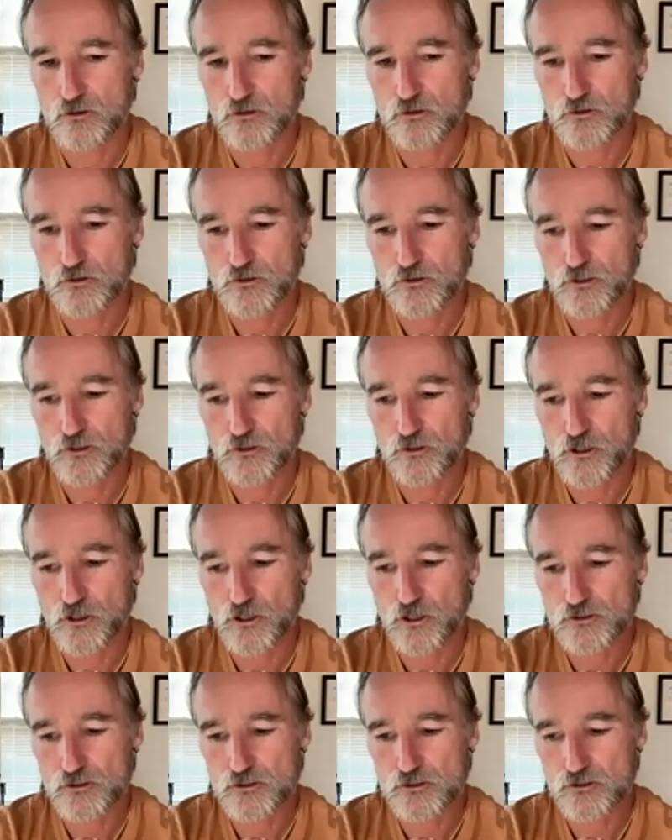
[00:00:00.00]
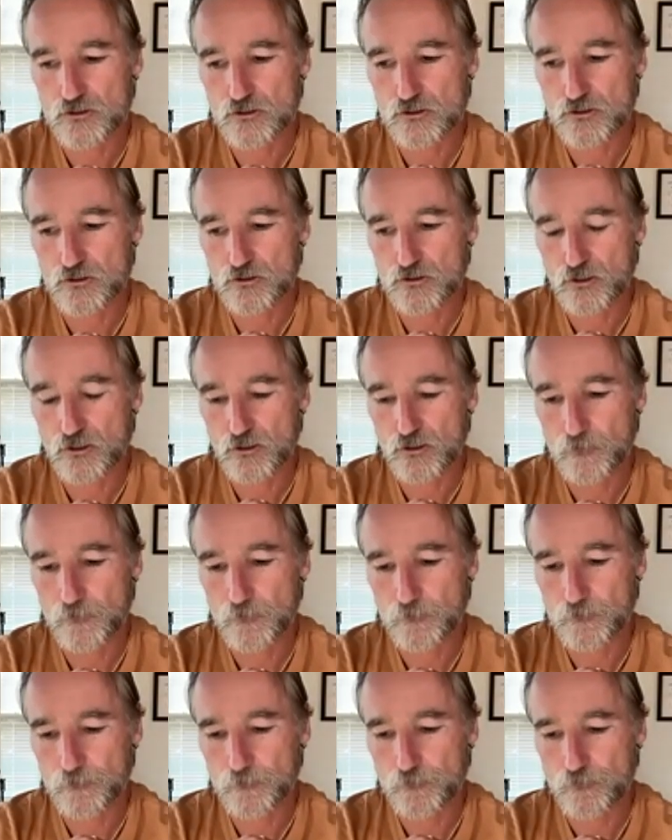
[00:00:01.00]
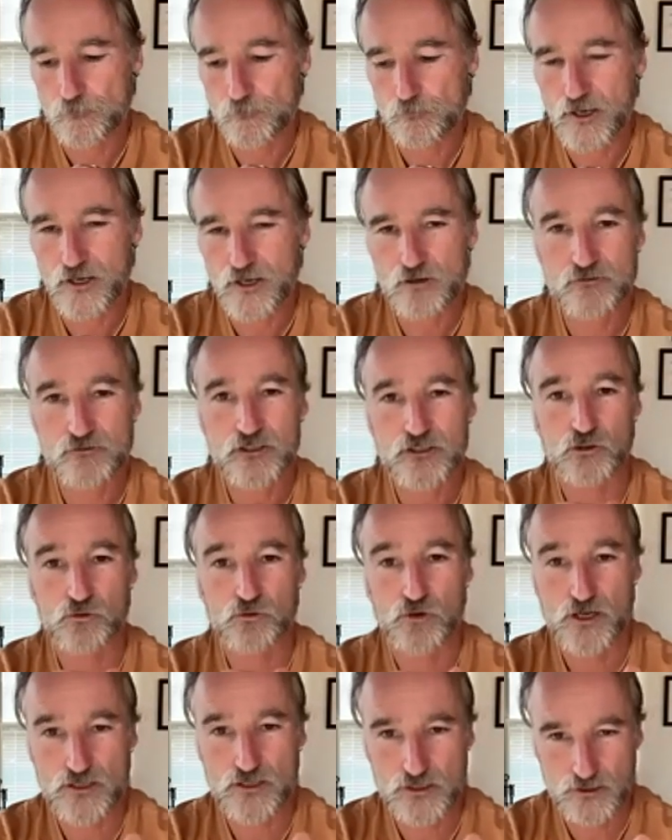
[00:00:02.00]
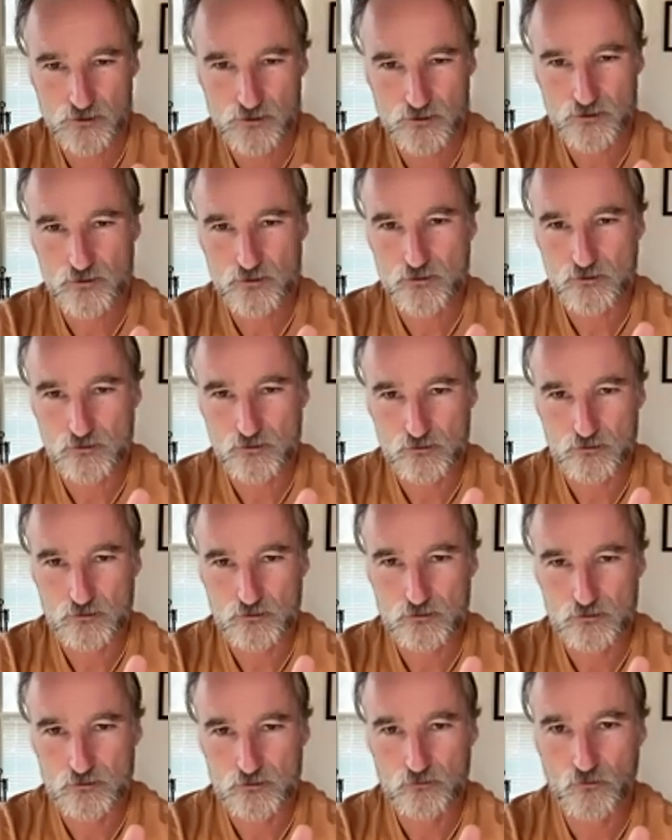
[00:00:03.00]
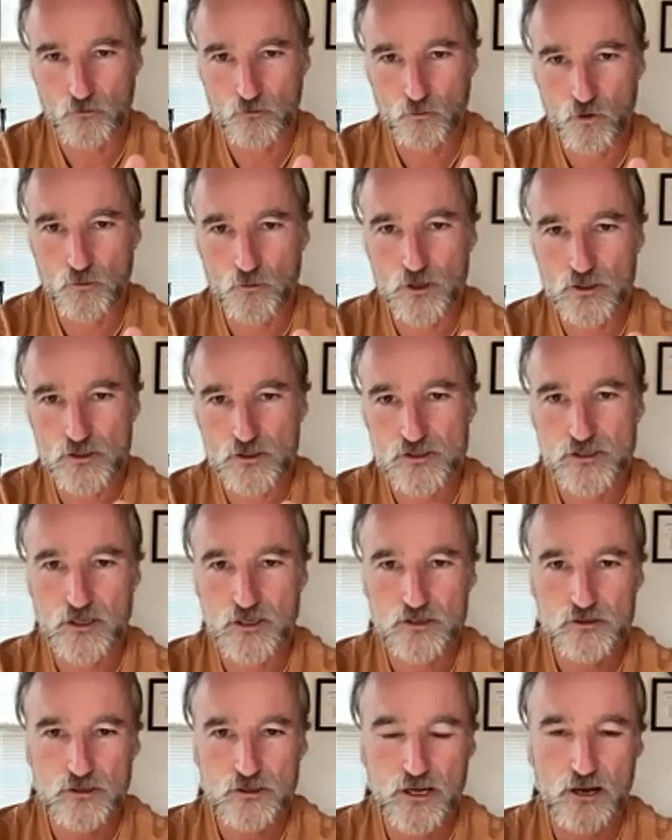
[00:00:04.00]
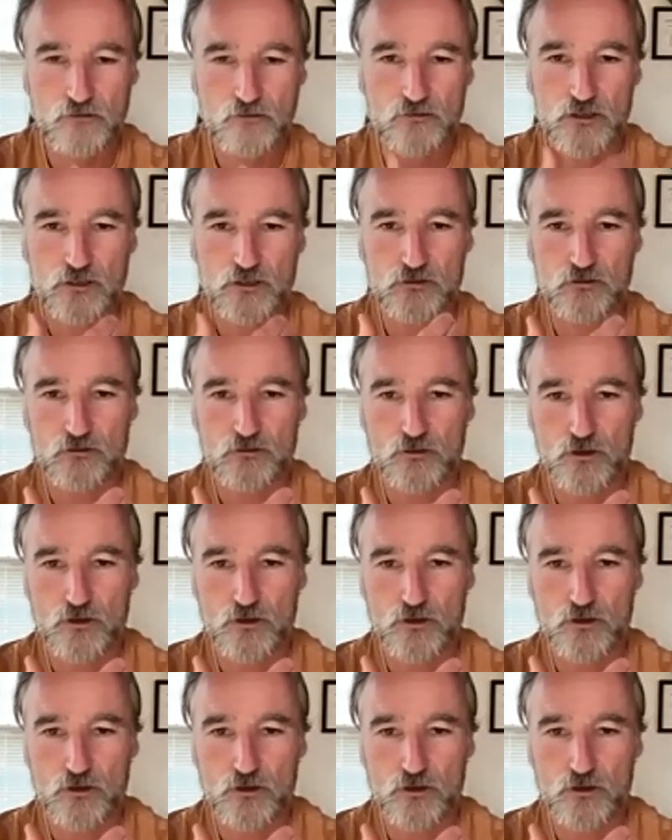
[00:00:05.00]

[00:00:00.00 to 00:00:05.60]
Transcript: they're not made of ingredients. The moment you start to have a